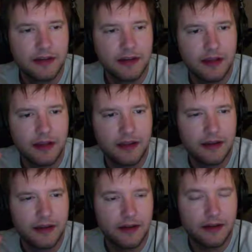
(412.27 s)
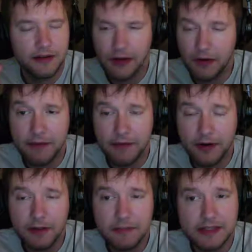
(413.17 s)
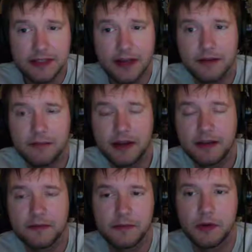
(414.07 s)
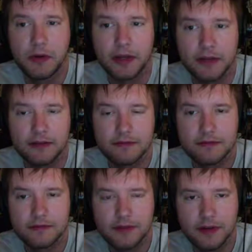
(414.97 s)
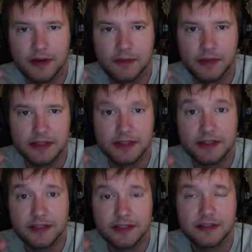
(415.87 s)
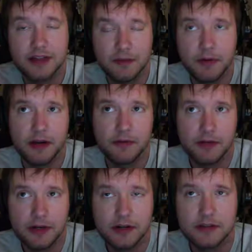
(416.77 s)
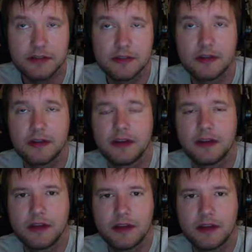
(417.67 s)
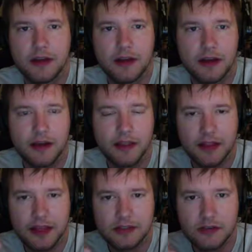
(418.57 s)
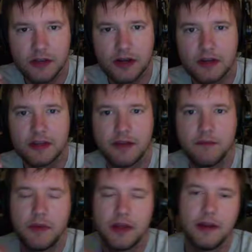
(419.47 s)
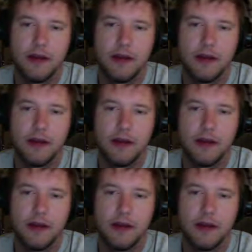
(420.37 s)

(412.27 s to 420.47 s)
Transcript: And, I've already missed out on money from doing it, in the sense that the stock market returns in the last 2 years have been